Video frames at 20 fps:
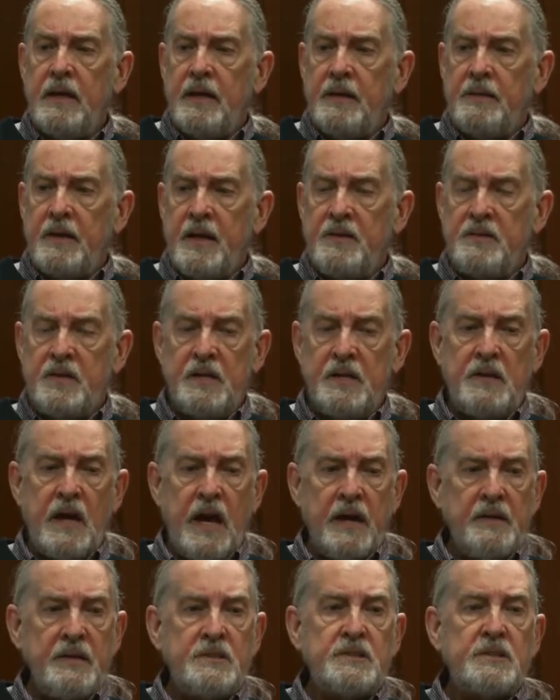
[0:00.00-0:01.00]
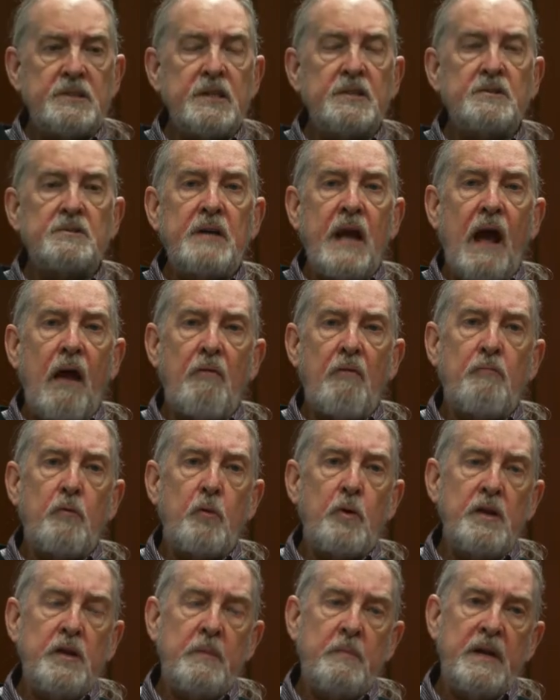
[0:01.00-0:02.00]
1996,
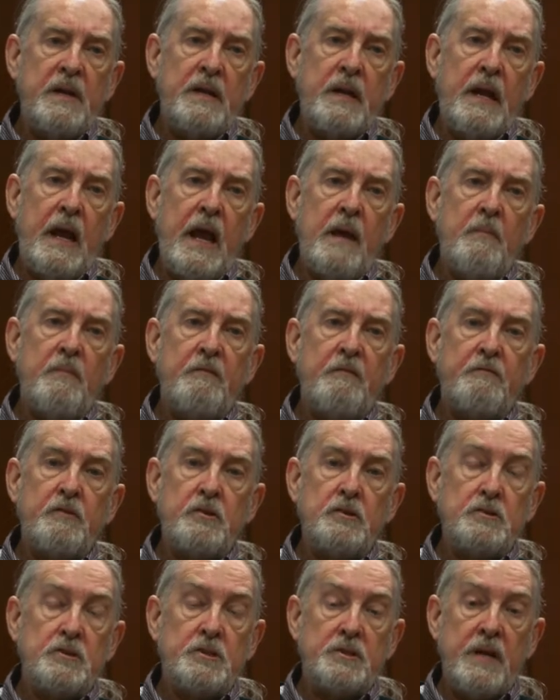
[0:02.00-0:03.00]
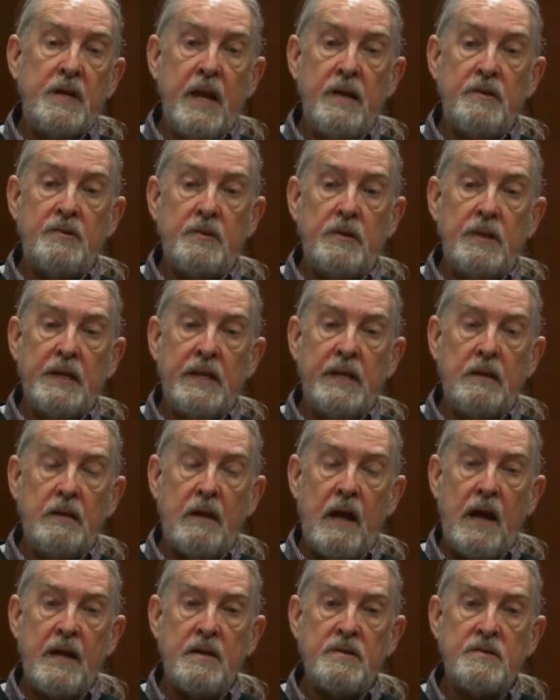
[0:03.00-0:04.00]
California became the first state to
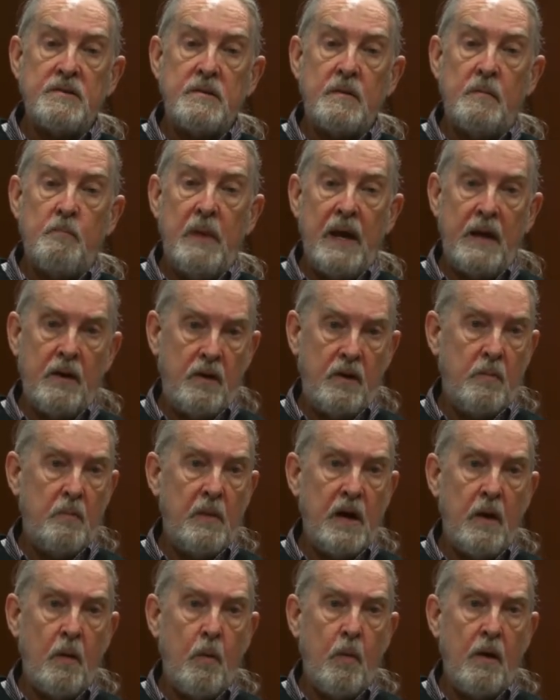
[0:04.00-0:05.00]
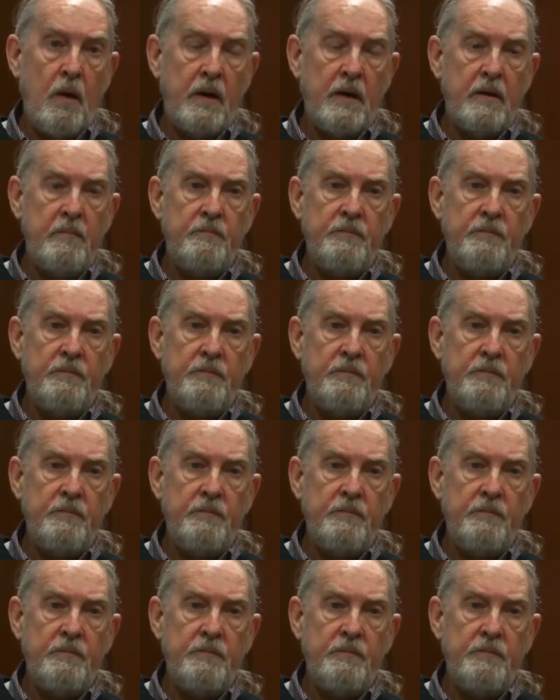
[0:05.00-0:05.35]
legalize medical marijuana.